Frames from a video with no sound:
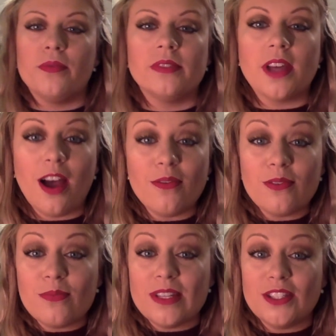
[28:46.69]
So I
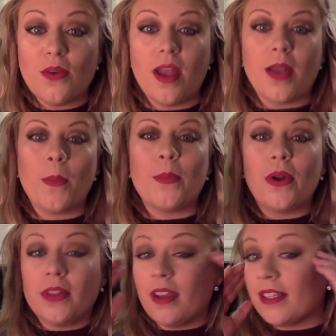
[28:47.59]
will be doing
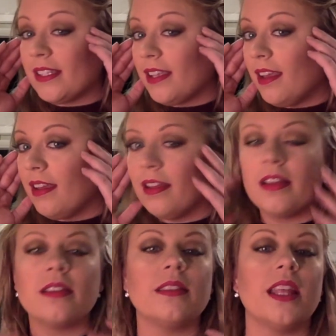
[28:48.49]
more looks
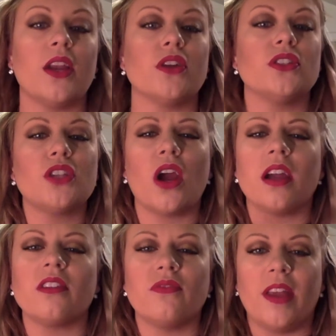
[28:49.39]
that are
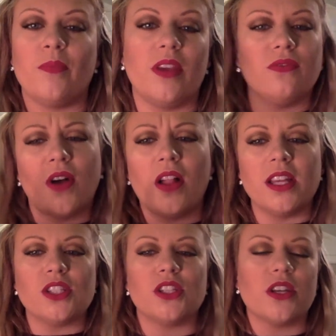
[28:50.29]
dark, vampy,
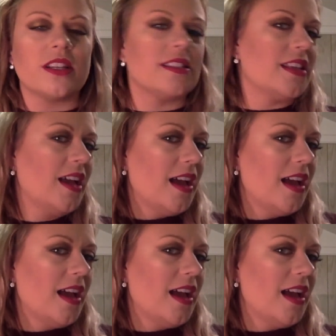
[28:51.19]
fallish looks.